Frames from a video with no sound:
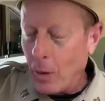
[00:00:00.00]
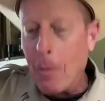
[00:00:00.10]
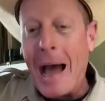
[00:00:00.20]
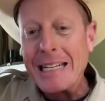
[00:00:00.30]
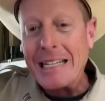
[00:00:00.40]
well,
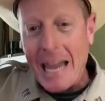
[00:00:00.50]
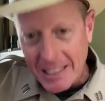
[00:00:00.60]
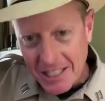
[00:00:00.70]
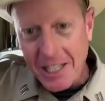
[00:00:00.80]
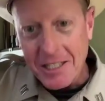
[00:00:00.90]
my
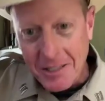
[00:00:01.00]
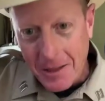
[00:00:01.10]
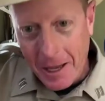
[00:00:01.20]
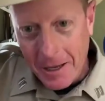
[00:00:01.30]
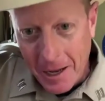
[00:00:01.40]
dad says
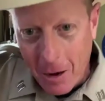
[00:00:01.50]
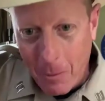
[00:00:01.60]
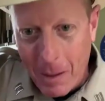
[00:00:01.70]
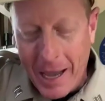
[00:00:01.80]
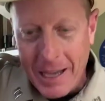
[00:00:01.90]
that.
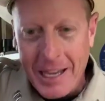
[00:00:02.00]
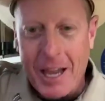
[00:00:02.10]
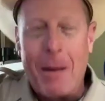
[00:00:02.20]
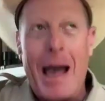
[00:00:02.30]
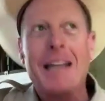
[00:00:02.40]
Now, my
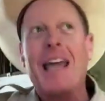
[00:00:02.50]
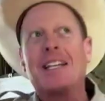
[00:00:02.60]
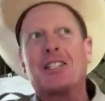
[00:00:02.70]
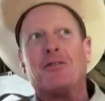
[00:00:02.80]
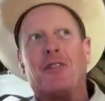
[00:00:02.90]
yeah, my
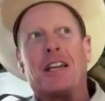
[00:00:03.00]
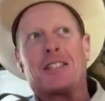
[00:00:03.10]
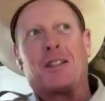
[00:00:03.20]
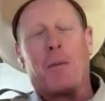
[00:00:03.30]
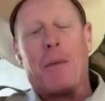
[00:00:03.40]
dad's
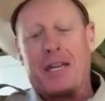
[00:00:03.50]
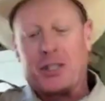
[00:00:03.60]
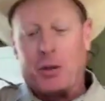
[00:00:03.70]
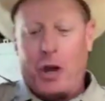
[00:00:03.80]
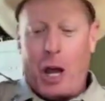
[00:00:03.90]
convinced that we make
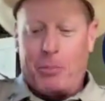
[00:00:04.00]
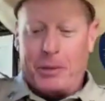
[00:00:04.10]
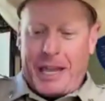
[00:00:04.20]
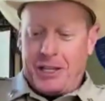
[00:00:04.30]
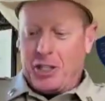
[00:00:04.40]
it so
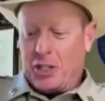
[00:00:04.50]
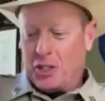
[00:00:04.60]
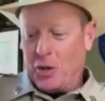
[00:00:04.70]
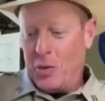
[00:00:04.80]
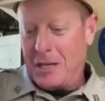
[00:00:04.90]
complicated just
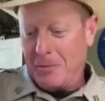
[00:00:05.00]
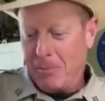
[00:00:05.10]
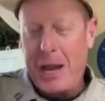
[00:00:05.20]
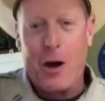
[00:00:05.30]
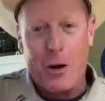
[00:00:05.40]
so we can
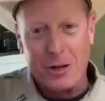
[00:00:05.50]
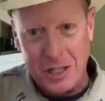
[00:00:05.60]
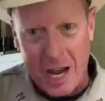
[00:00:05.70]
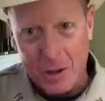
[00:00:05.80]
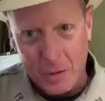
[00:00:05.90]
pay our
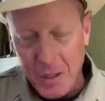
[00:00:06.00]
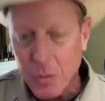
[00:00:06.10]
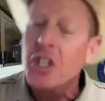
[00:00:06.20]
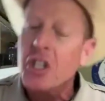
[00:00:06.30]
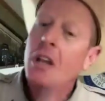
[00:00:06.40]
salaries,
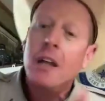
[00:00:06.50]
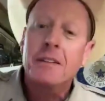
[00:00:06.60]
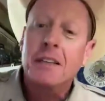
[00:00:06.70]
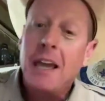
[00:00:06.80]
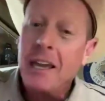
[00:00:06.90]
which is
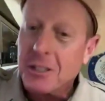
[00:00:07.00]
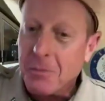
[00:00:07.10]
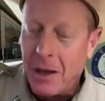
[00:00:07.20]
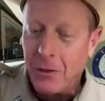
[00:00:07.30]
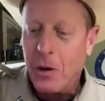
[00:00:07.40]
not the case,
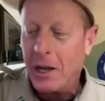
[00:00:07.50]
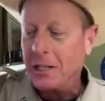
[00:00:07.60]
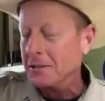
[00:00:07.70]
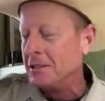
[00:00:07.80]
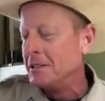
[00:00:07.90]
by the way.